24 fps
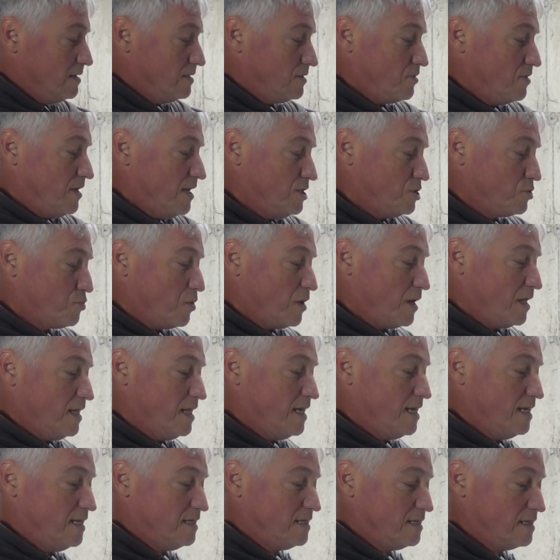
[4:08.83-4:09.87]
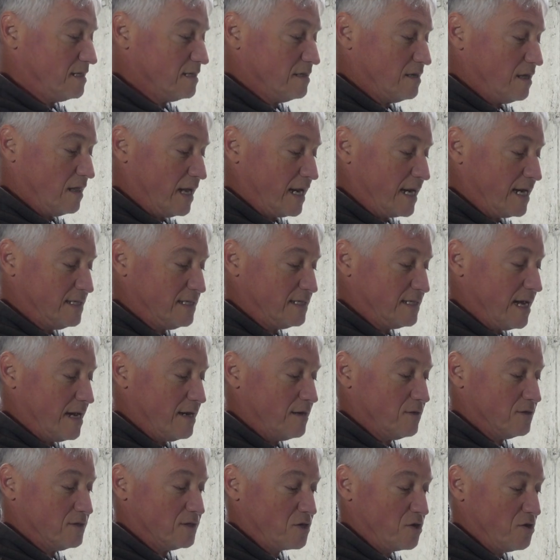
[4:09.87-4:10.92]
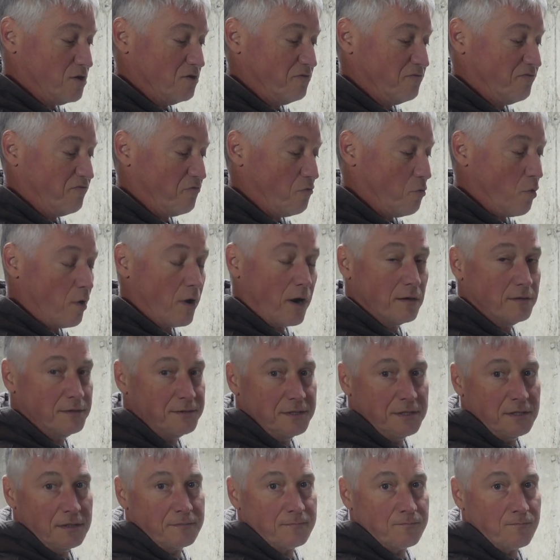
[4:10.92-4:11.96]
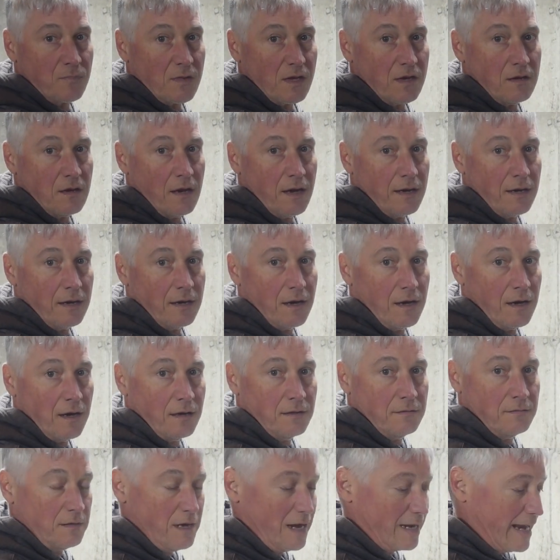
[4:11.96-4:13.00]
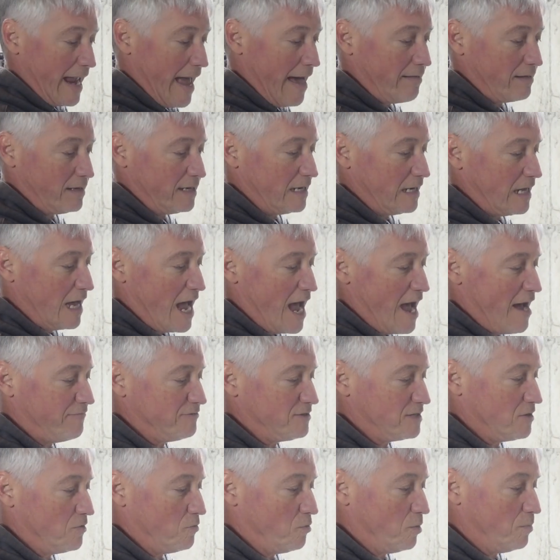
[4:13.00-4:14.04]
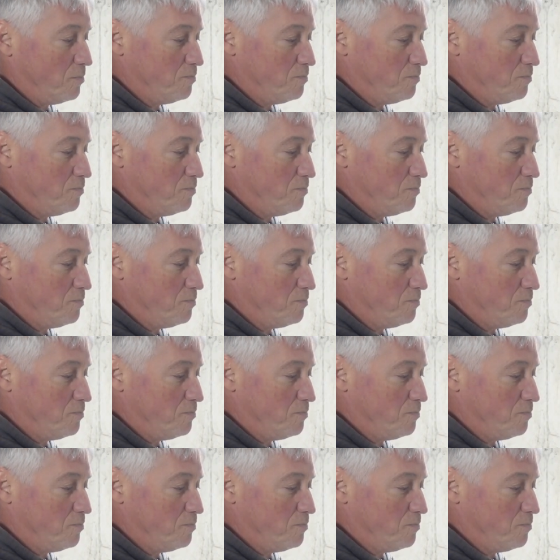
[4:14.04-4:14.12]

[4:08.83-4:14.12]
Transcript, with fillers: So each one of these, like I said, is good for a, uh, a gallon and a half. So we'll